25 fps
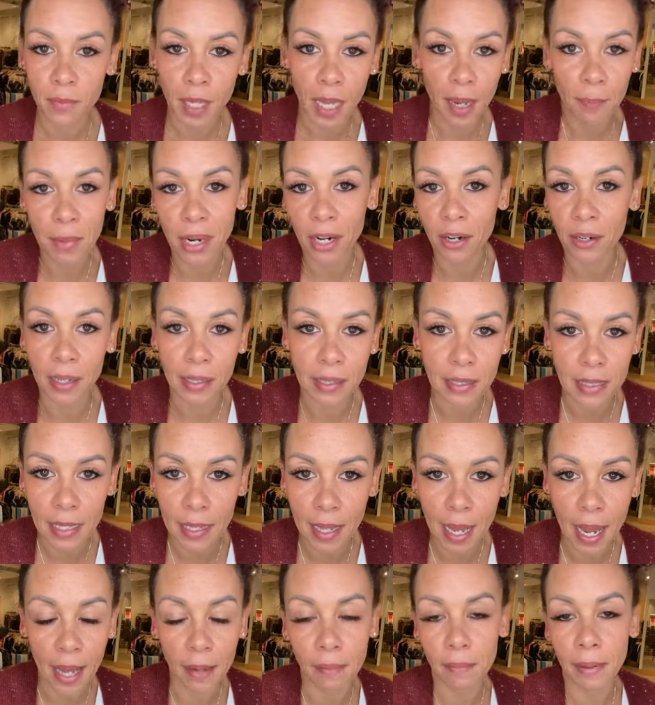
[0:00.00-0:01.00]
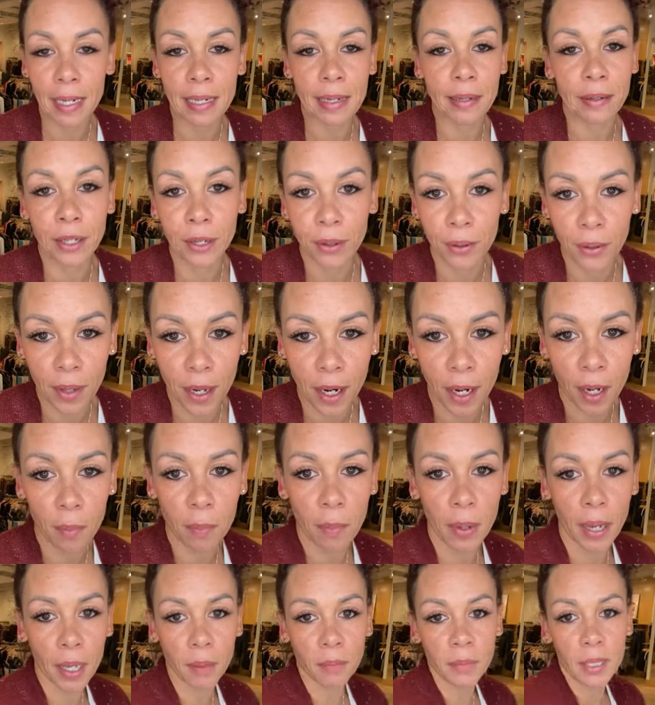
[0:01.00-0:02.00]
i married into that. I didn't go there.
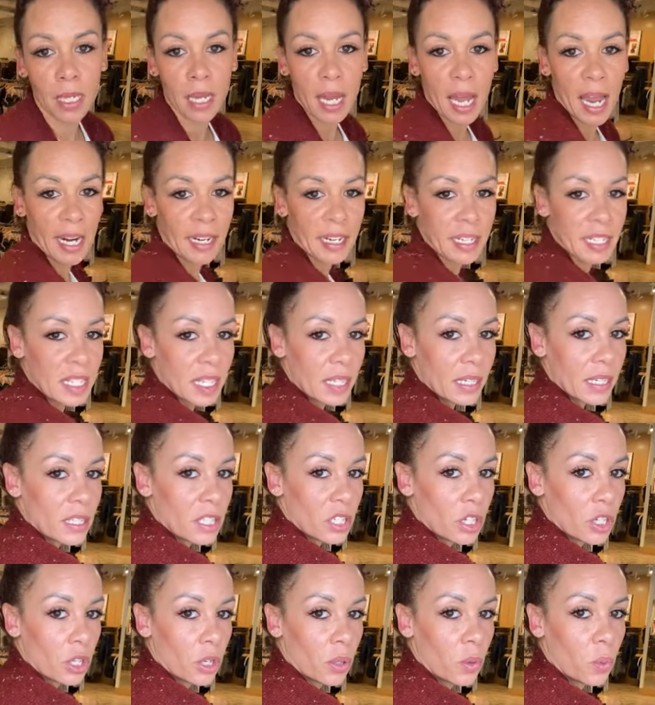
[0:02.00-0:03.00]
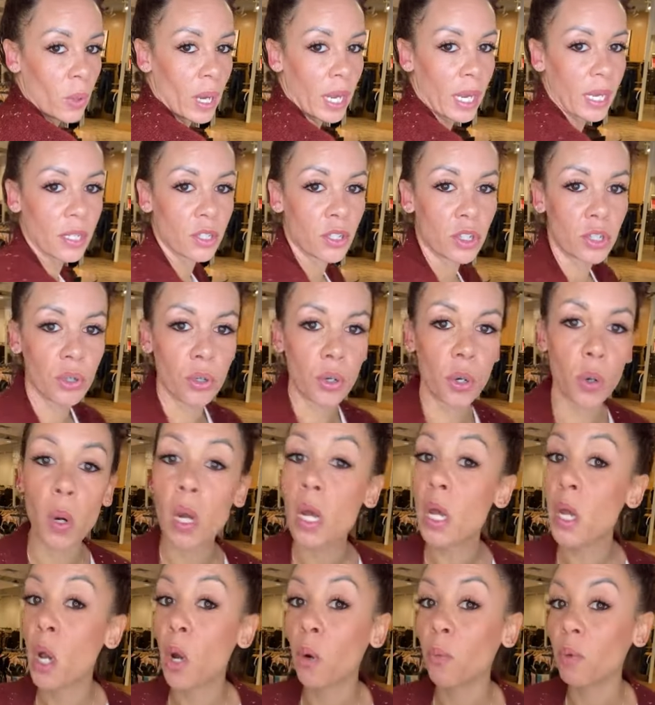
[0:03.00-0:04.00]
I just think it's a good way to
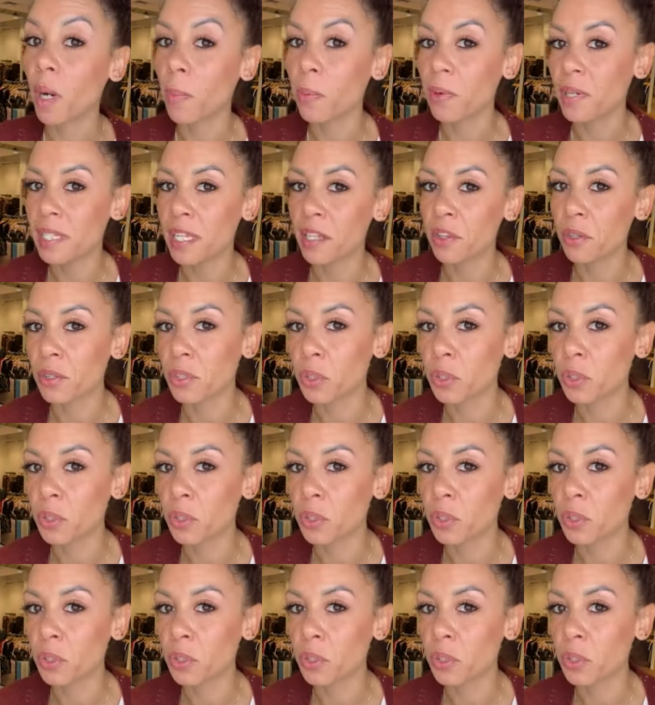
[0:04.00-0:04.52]
represent the